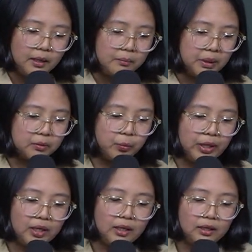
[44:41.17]
But
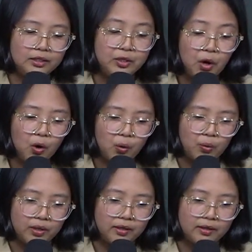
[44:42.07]
we
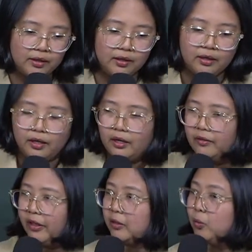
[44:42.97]
know
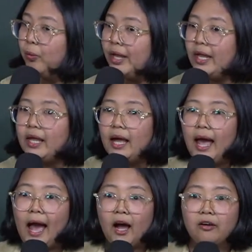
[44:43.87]
that we
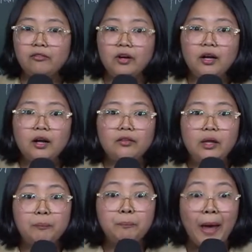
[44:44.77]
have the
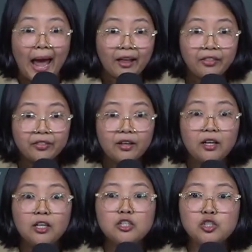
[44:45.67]
path
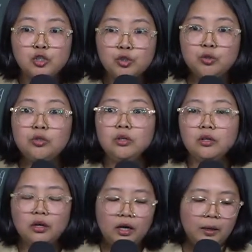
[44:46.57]
to
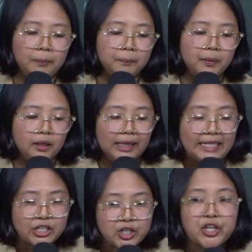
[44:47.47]
um,
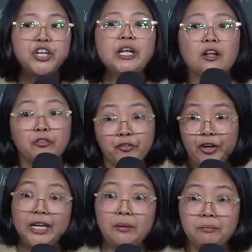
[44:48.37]
eternal
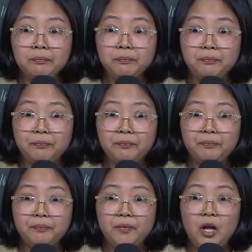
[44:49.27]
freedom.
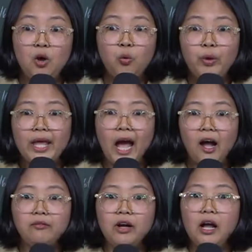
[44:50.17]
We
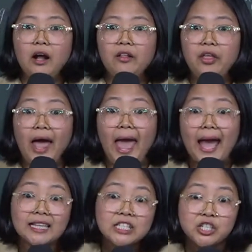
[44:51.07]
have the
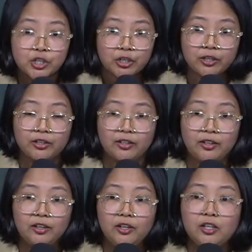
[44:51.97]
answer
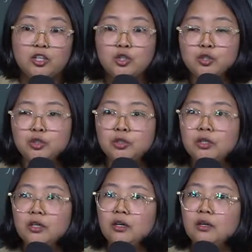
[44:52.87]
to
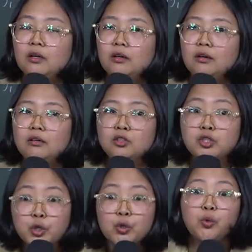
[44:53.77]
true